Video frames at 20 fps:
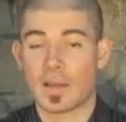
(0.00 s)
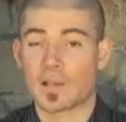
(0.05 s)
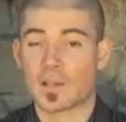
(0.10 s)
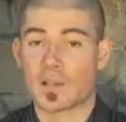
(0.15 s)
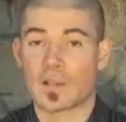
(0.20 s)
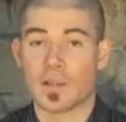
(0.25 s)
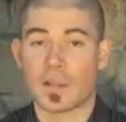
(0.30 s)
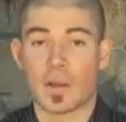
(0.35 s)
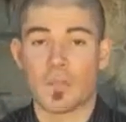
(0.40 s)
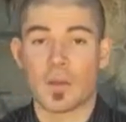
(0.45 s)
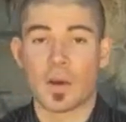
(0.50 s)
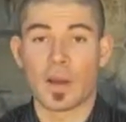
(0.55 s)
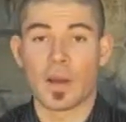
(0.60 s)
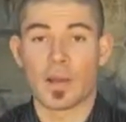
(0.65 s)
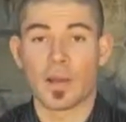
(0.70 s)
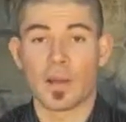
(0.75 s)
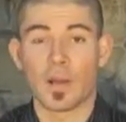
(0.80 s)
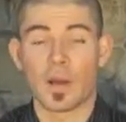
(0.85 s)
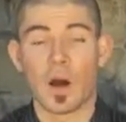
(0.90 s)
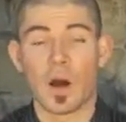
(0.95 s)
actually they
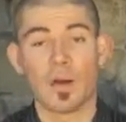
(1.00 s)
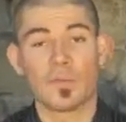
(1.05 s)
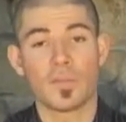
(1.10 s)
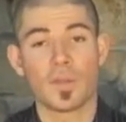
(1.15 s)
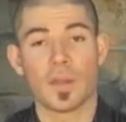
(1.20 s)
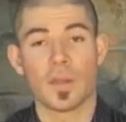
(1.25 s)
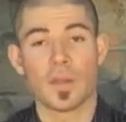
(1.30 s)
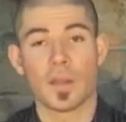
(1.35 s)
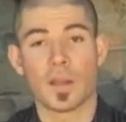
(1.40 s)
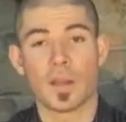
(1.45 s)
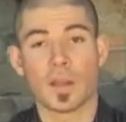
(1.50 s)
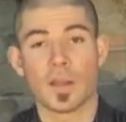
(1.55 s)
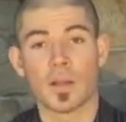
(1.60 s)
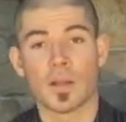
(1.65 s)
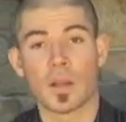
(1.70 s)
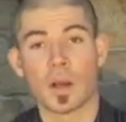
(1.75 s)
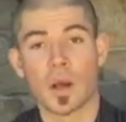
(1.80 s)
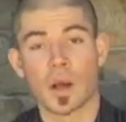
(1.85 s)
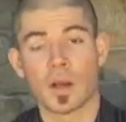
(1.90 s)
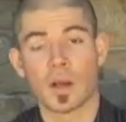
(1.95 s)
write it often
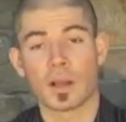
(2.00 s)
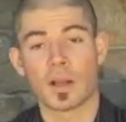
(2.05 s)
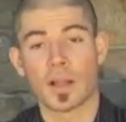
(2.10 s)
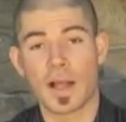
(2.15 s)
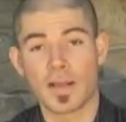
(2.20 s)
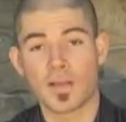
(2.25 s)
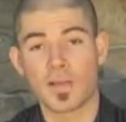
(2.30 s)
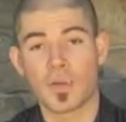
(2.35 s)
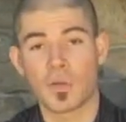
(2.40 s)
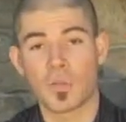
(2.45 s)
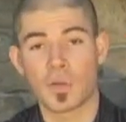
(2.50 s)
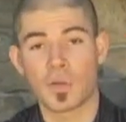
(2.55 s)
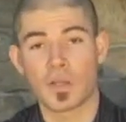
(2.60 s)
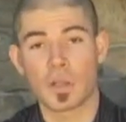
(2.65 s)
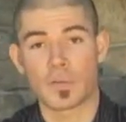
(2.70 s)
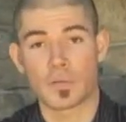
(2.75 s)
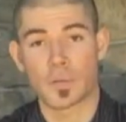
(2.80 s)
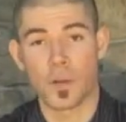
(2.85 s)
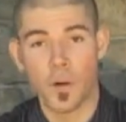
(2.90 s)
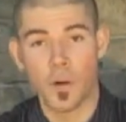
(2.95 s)
in classical
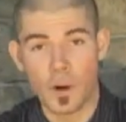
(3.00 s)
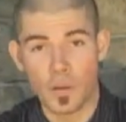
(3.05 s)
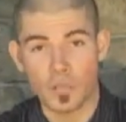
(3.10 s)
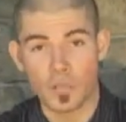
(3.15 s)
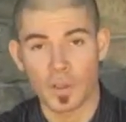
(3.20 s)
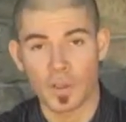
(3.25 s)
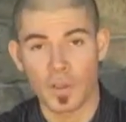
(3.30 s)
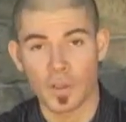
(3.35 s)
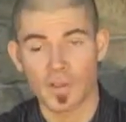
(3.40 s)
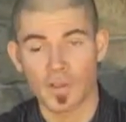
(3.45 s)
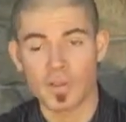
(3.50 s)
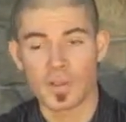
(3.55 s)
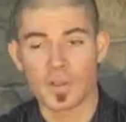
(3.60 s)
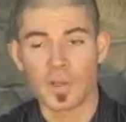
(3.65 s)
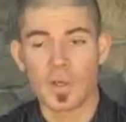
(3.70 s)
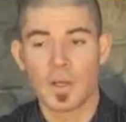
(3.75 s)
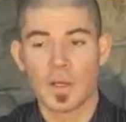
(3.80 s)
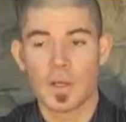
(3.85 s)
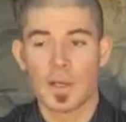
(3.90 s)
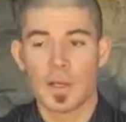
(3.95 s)
music for horn
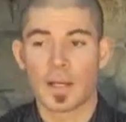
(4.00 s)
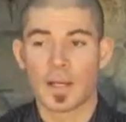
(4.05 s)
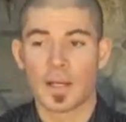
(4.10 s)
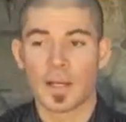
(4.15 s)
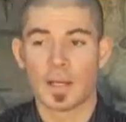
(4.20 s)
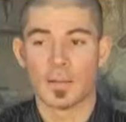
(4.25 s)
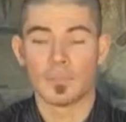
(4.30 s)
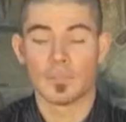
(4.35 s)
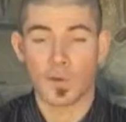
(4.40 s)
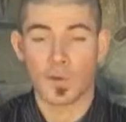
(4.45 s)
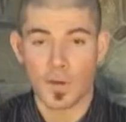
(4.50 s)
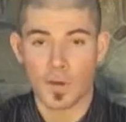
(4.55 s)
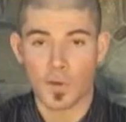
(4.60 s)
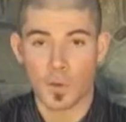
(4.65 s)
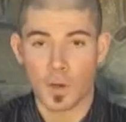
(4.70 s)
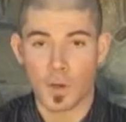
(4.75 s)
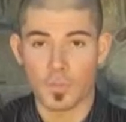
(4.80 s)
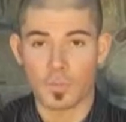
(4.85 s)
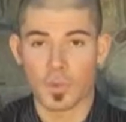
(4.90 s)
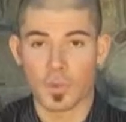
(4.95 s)
players,
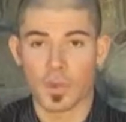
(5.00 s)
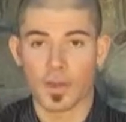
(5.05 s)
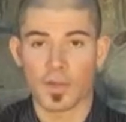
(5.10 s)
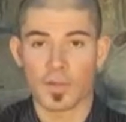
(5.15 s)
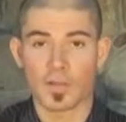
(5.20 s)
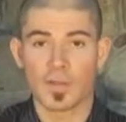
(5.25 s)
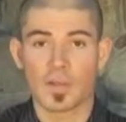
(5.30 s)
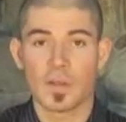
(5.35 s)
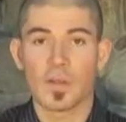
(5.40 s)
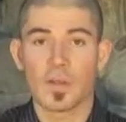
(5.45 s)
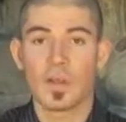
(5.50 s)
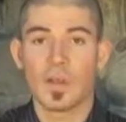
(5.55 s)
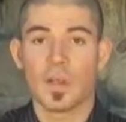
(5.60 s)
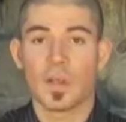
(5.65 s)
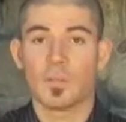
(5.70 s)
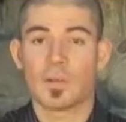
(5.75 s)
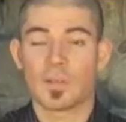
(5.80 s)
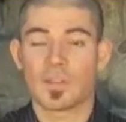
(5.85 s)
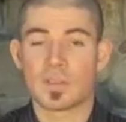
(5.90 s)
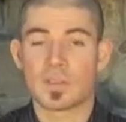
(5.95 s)
French horn players,
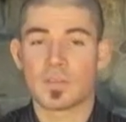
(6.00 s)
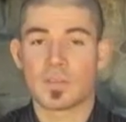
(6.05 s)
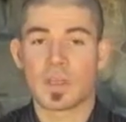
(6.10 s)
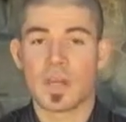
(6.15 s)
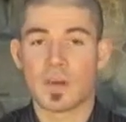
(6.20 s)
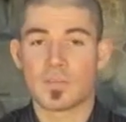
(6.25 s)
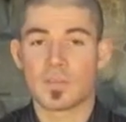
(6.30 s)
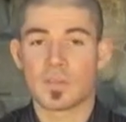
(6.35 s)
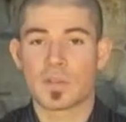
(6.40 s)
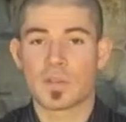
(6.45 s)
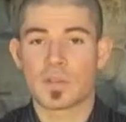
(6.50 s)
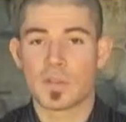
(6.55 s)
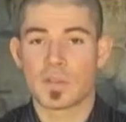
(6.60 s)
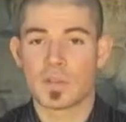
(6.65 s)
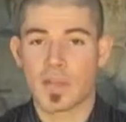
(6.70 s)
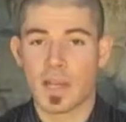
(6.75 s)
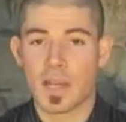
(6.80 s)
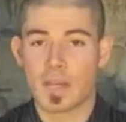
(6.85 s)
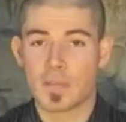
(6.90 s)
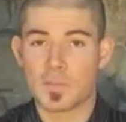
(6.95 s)
but sometimes
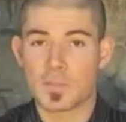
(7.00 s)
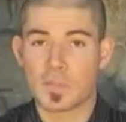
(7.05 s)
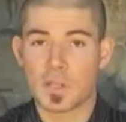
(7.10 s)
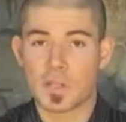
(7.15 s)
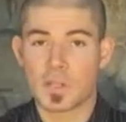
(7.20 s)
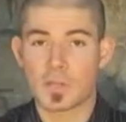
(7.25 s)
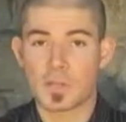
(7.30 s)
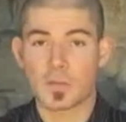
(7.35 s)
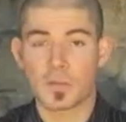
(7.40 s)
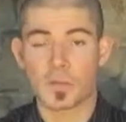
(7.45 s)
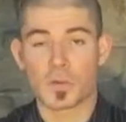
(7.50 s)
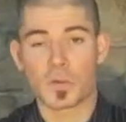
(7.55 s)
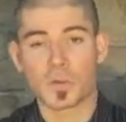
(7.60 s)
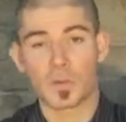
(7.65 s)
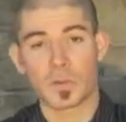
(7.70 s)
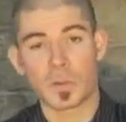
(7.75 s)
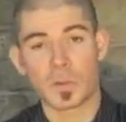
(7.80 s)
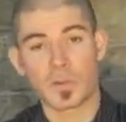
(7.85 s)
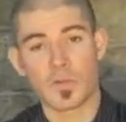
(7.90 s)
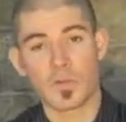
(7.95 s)
jazz musicians will
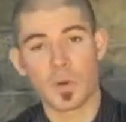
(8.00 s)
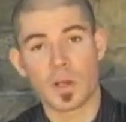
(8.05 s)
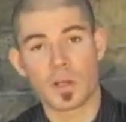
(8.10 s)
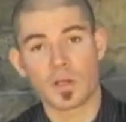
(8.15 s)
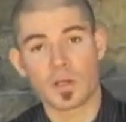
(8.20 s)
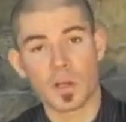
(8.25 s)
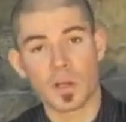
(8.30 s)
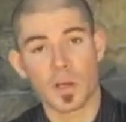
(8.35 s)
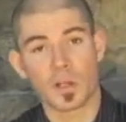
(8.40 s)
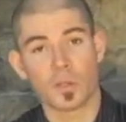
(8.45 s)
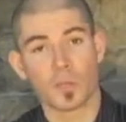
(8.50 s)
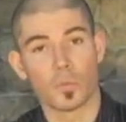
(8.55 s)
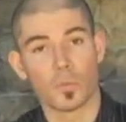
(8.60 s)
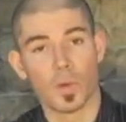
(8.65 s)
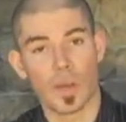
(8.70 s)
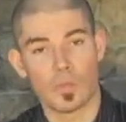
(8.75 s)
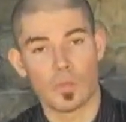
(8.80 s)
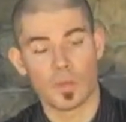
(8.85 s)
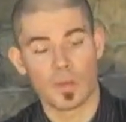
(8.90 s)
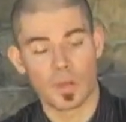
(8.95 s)
do it as well. It's called a
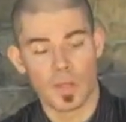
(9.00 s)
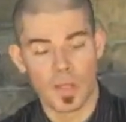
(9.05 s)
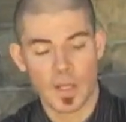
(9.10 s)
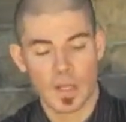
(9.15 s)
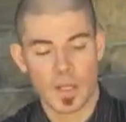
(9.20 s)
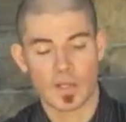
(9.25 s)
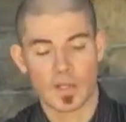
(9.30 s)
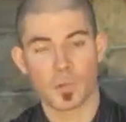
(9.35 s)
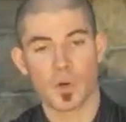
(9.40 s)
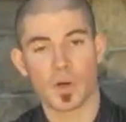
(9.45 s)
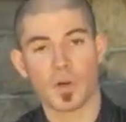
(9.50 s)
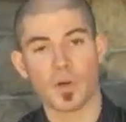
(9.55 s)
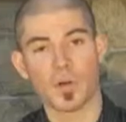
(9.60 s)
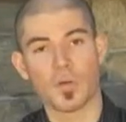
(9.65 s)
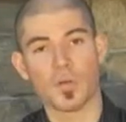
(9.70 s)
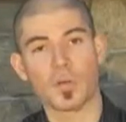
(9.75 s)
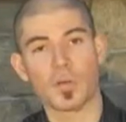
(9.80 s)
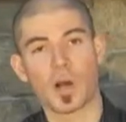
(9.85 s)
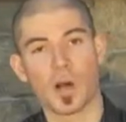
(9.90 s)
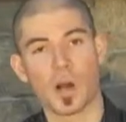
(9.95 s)
rip. It's where
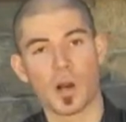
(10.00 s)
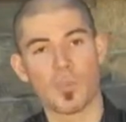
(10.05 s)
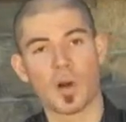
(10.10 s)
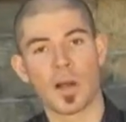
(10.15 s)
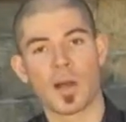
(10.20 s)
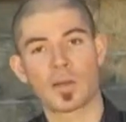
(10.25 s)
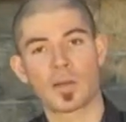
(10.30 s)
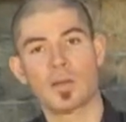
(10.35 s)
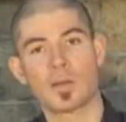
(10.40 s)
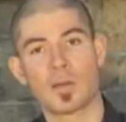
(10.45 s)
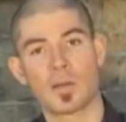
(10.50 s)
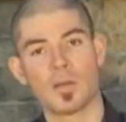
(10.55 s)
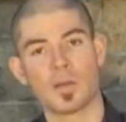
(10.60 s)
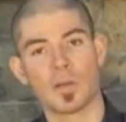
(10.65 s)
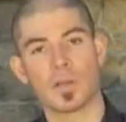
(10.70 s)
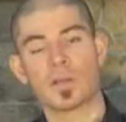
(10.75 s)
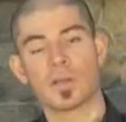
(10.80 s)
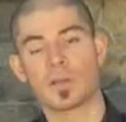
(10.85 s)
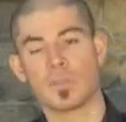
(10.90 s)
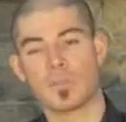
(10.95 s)
you use the harmonic
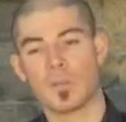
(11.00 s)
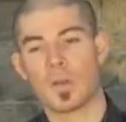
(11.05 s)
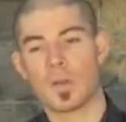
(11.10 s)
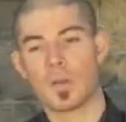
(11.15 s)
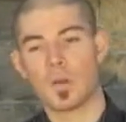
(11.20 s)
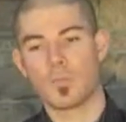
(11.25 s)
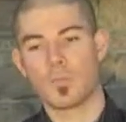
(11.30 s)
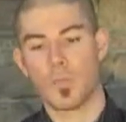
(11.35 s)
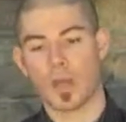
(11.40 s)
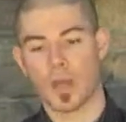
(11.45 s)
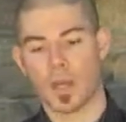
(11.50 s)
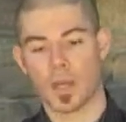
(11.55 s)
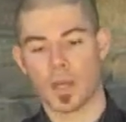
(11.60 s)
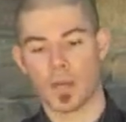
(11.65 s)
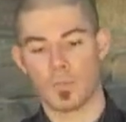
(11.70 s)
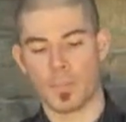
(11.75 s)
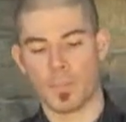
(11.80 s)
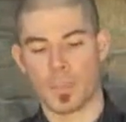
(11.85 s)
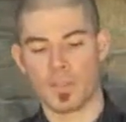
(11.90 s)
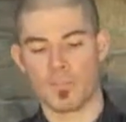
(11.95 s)
series.
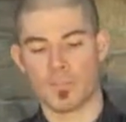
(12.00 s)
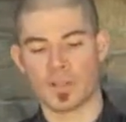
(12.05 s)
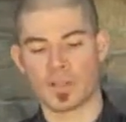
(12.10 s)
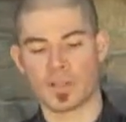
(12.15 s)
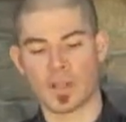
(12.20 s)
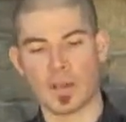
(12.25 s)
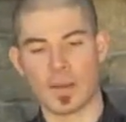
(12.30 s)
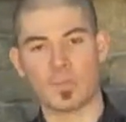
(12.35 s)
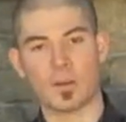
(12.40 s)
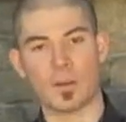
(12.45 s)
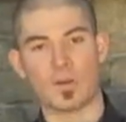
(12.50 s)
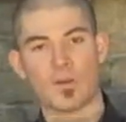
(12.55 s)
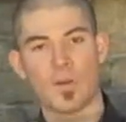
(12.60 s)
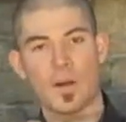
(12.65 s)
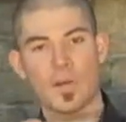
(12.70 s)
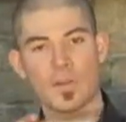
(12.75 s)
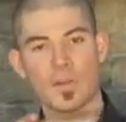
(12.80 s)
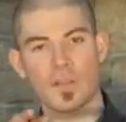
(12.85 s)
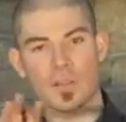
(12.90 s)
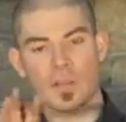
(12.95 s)
For example,
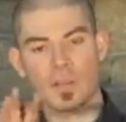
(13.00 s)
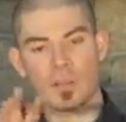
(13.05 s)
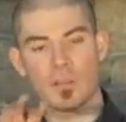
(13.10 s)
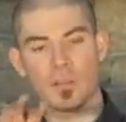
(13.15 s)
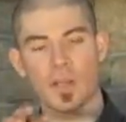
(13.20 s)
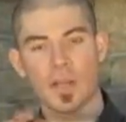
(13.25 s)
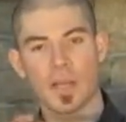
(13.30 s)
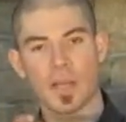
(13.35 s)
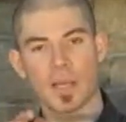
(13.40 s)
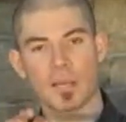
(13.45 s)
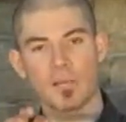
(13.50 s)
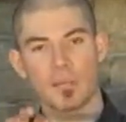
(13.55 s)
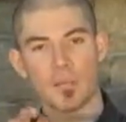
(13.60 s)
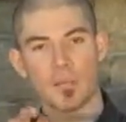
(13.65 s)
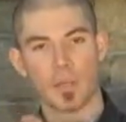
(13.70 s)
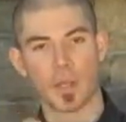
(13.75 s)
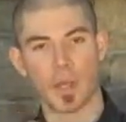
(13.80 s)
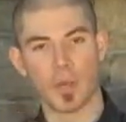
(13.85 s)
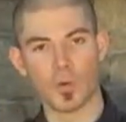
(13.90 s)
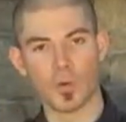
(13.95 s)
if I was just to play
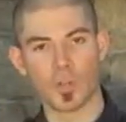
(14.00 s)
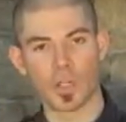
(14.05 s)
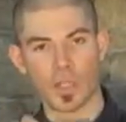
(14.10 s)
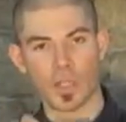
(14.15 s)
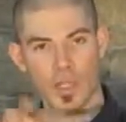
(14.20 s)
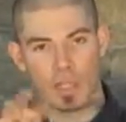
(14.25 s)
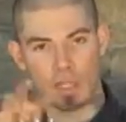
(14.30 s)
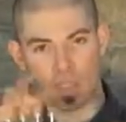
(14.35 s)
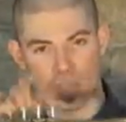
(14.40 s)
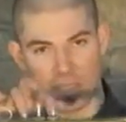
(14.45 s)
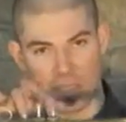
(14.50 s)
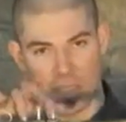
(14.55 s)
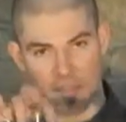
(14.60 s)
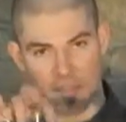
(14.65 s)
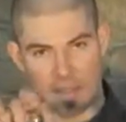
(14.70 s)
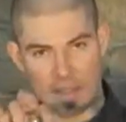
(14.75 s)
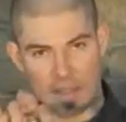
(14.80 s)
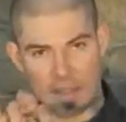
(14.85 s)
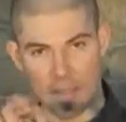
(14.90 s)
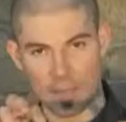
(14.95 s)
from low G and
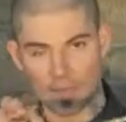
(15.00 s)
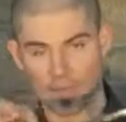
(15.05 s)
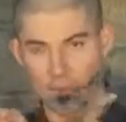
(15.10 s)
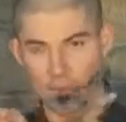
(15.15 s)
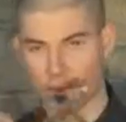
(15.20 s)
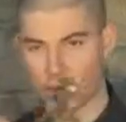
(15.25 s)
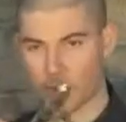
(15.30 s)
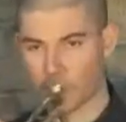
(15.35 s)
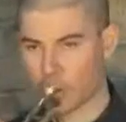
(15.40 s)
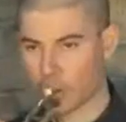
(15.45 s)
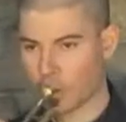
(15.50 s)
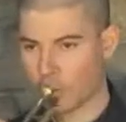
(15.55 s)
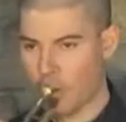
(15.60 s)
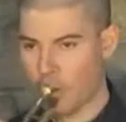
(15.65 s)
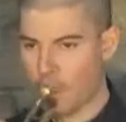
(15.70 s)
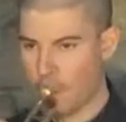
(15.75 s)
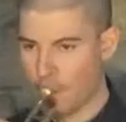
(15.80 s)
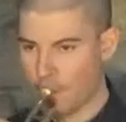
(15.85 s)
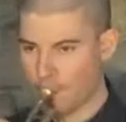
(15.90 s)
keep the same fingering,